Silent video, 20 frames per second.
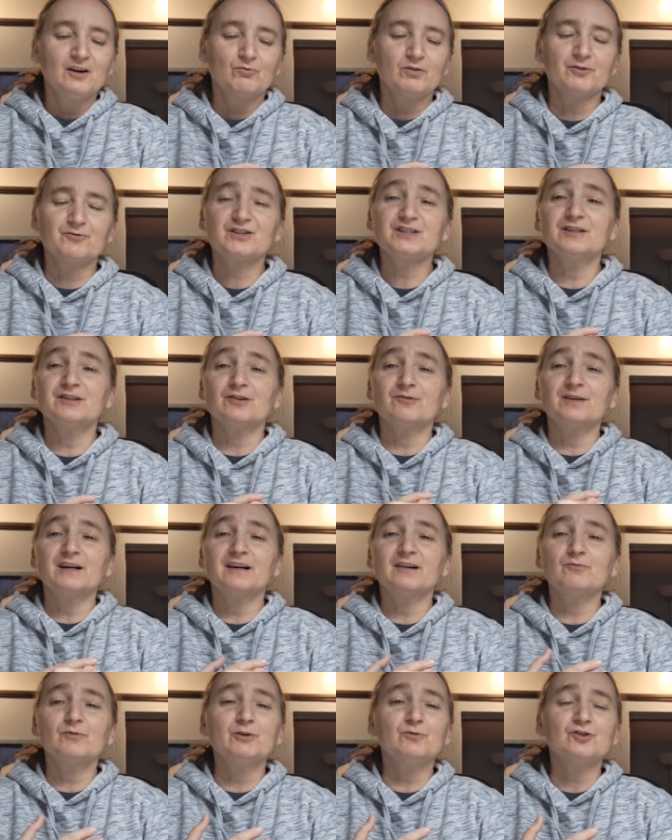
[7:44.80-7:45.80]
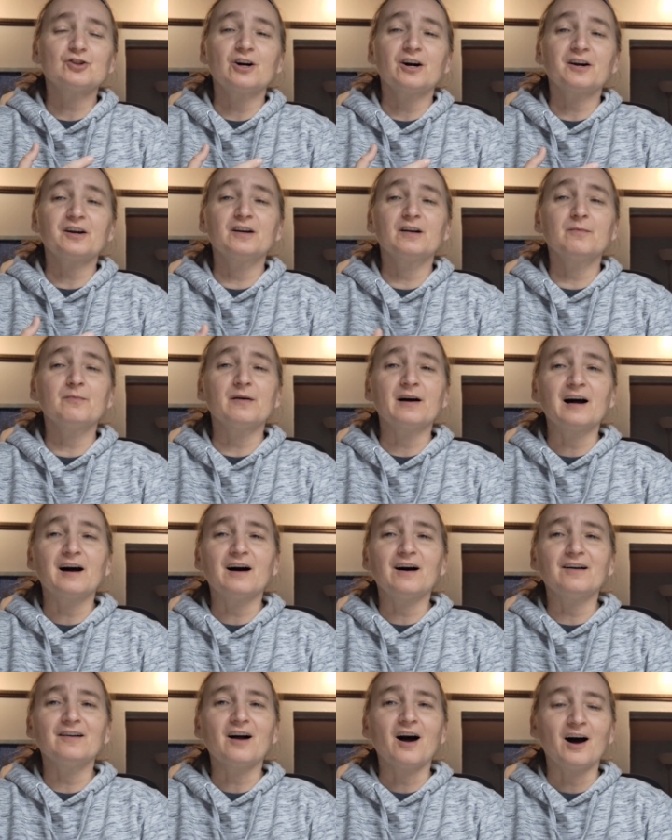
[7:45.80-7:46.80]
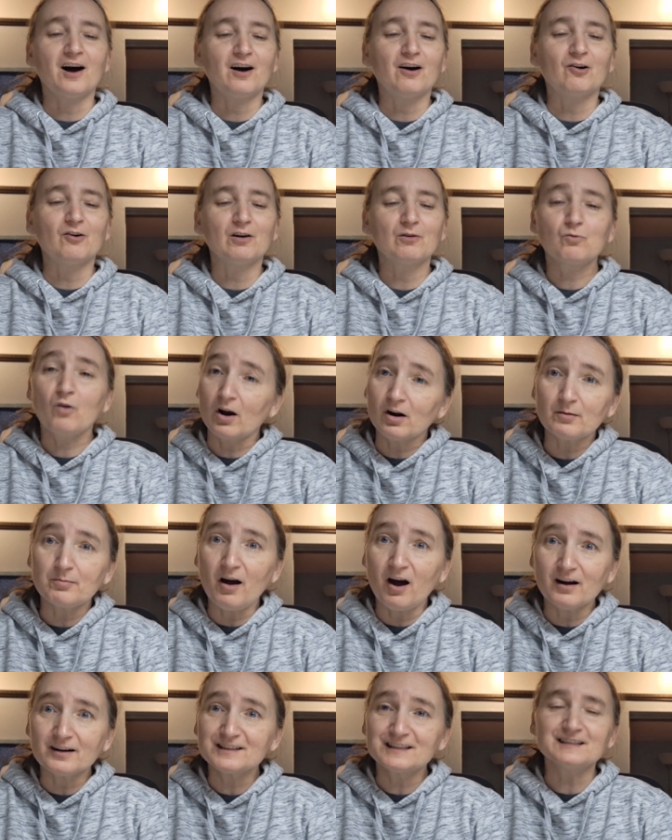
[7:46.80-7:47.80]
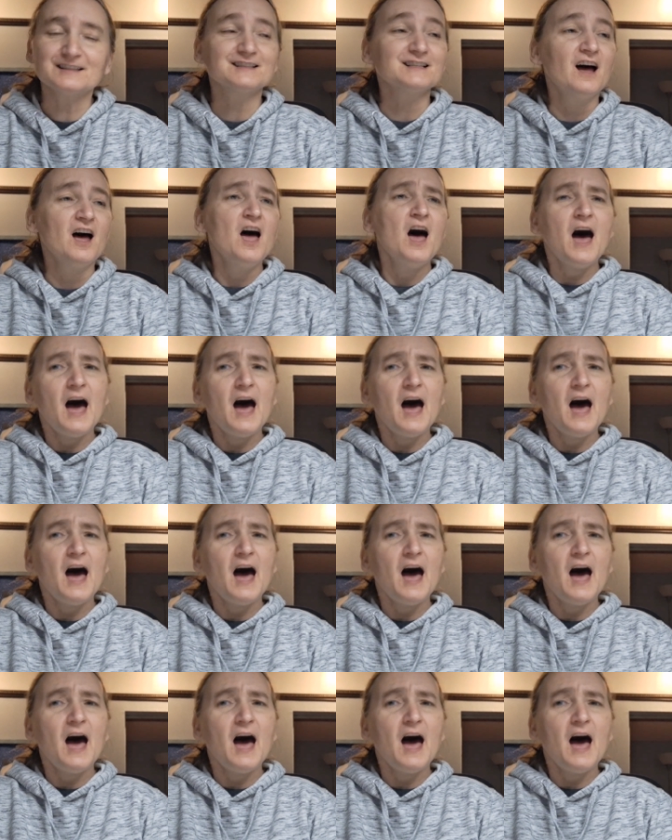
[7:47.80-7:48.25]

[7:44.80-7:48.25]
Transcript: we were sitting around and we were talking about our work boxes.